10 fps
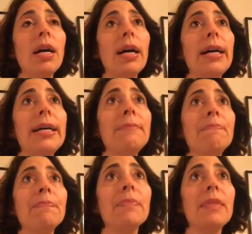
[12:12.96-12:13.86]

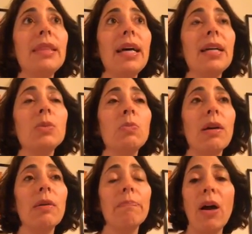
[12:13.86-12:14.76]
that's
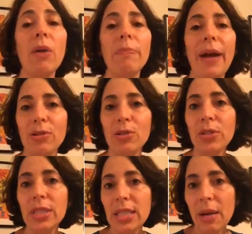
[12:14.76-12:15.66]
where our
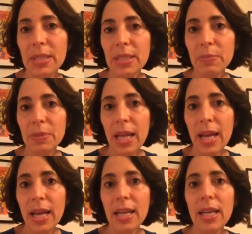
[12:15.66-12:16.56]
boundaries come into
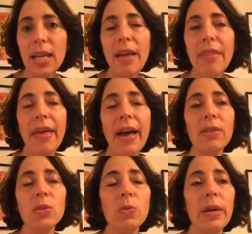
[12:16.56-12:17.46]
play.
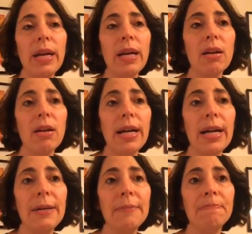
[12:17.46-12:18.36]
That's where
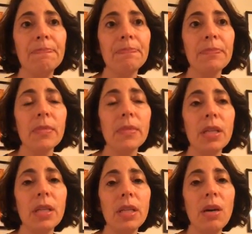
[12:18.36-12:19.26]

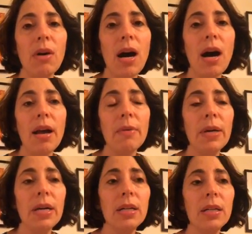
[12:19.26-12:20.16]
I
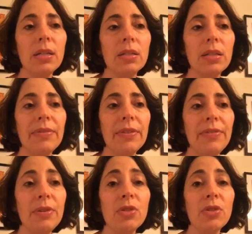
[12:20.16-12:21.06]
will,
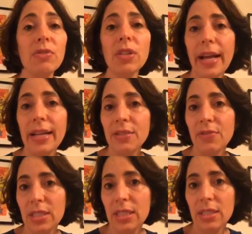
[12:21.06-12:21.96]
if you serve clients,
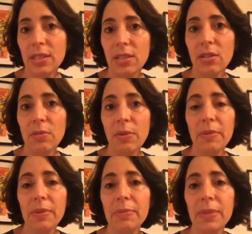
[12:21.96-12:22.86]
for instance, there are
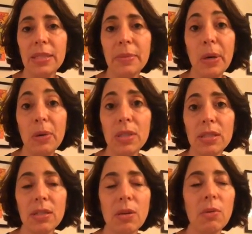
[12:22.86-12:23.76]
probably some
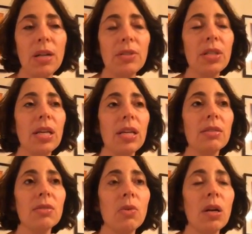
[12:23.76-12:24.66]
coaches that are watching
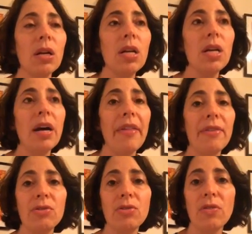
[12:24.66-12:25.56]
this, or
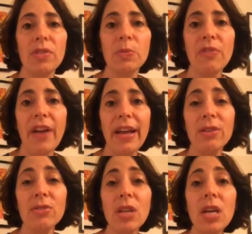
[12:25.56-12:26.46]
other service
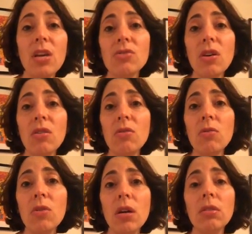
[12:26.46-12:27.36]
providers.
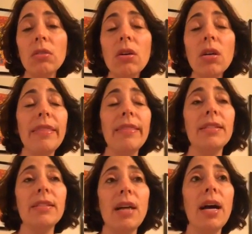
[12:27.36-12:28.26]
So look at
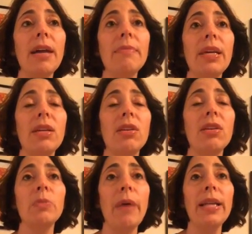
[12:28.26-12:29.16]
the time that
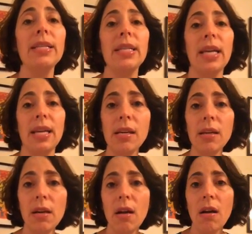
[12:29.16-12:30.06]
you're
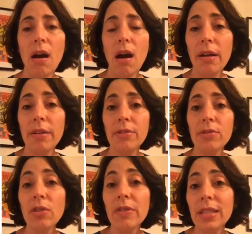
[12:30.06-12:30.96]
spending on
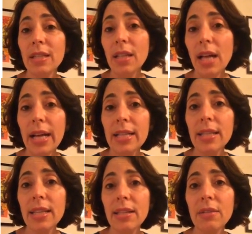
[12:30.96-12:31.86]
servicing
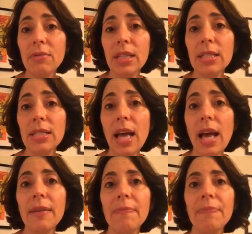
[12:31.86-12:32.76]
clients and then really
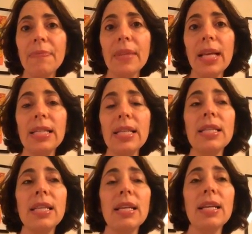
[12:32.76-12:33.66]
say, is
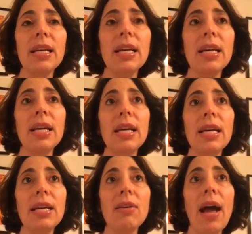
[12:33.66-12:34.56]
this,
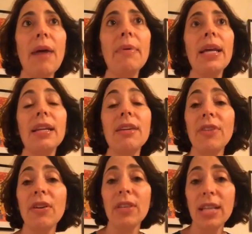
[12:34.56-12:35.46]
am I getting
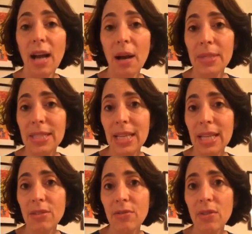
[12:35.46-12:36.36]
fairly
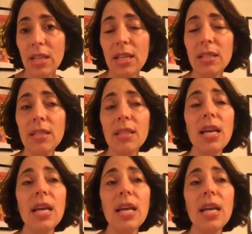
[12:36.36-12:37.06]
compensated for this?